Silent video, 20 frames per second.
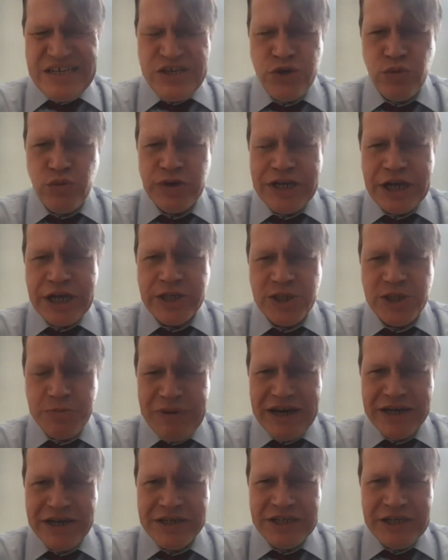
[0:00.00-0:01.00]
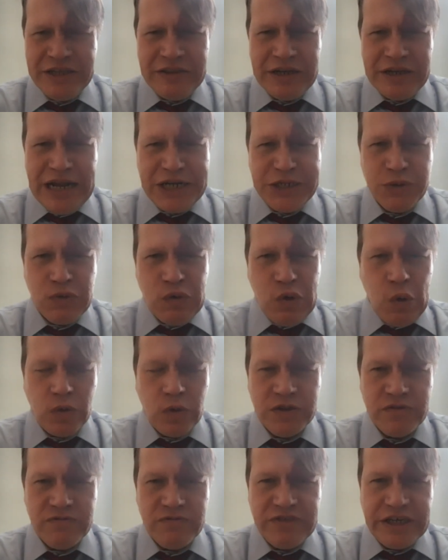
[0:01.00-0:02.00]
you would expect in the natural
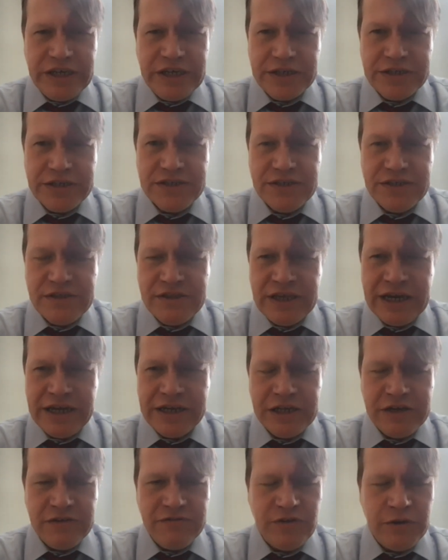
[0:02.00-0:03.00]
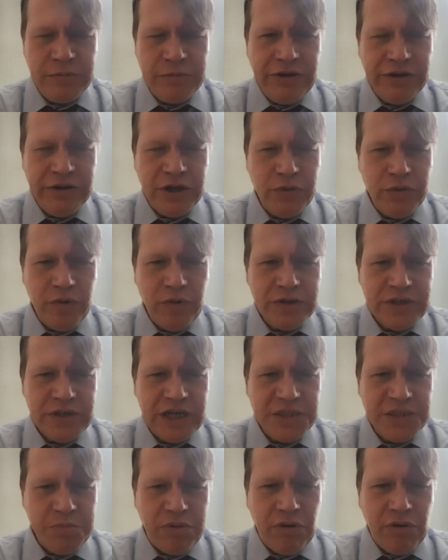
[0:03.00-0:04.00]
course of things that if America was
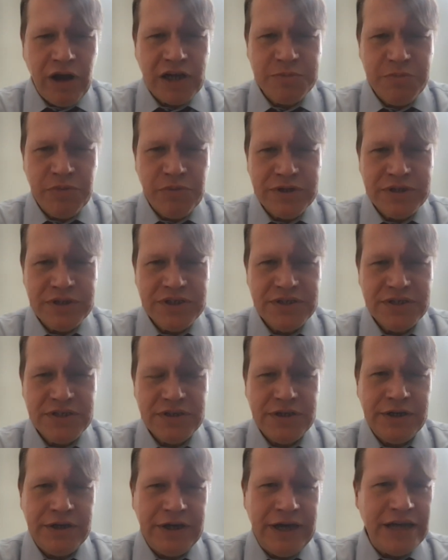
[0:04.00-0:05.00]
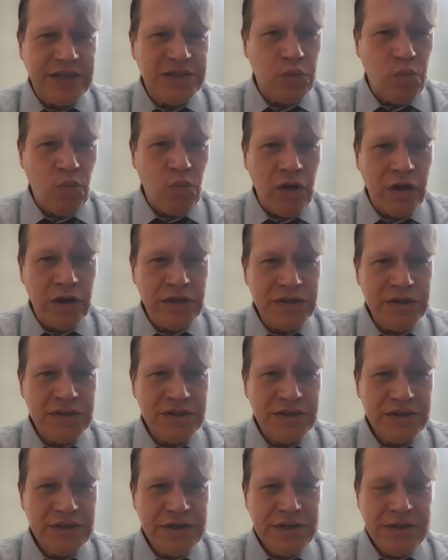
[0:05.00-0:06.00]
as prosperous as it
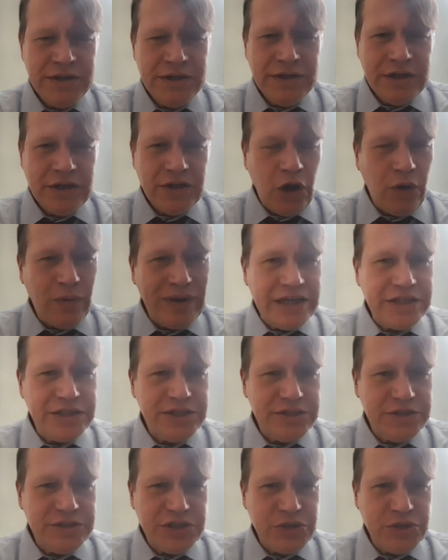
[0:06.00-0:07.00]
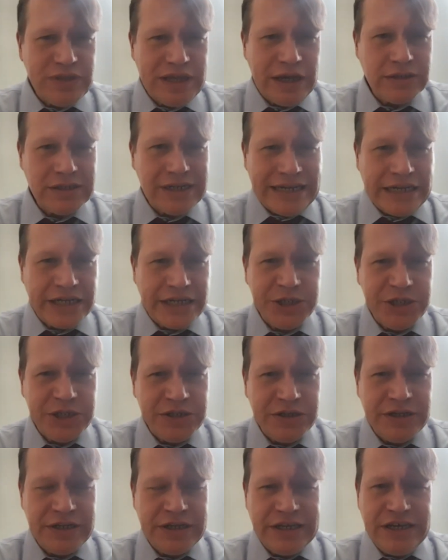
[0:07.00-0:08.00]
was going into the 2000
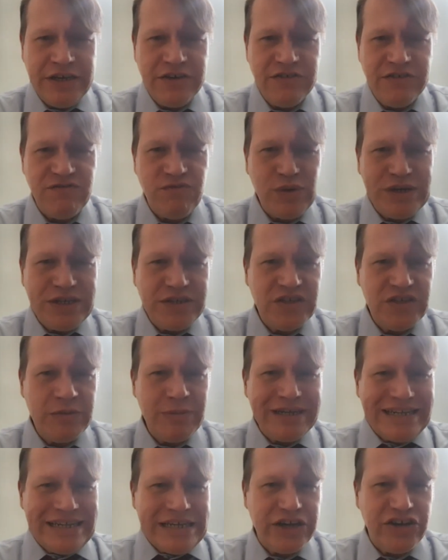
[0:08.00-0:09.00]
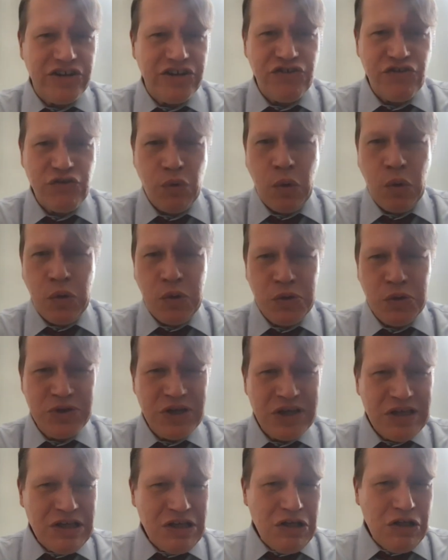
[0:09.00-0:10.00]
election, if we seemingly
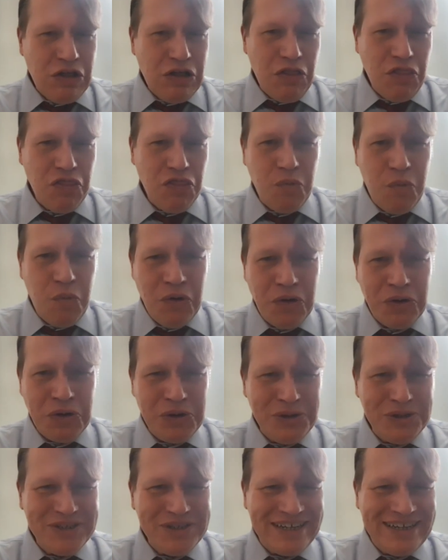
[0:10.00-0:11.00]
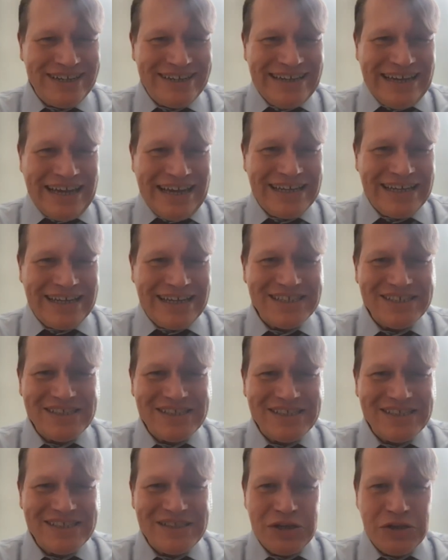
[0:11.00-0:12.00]
controlled the world as
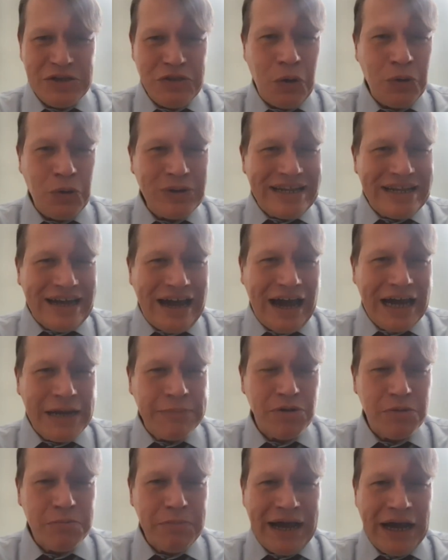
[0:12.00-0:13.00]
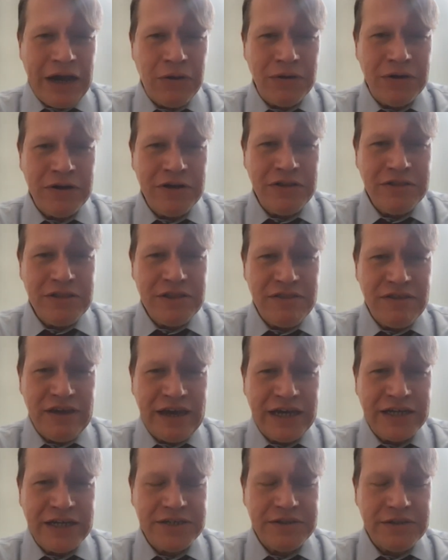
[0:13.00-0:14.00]
the only hyperpower,
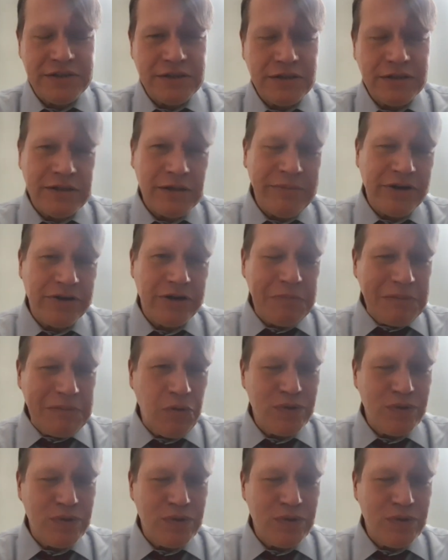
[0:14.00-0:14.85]
that the American people